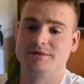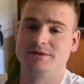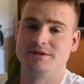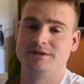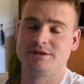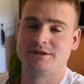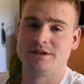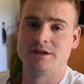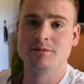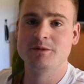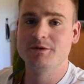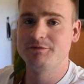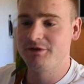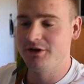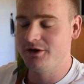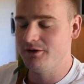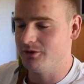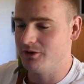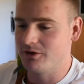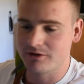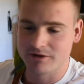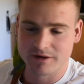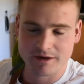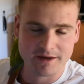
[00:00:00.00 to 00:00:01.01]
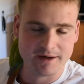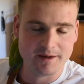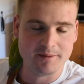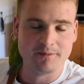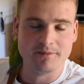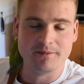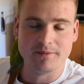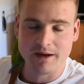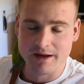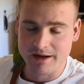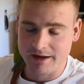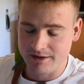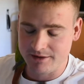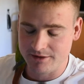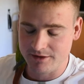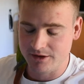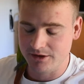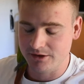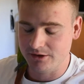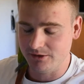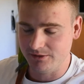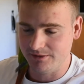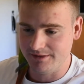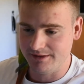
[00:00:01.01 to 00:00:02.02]
some of you already may
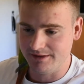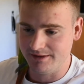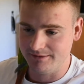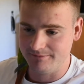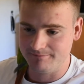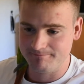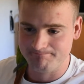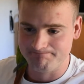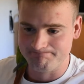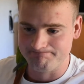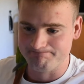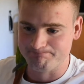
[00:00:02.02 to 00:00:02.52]
know that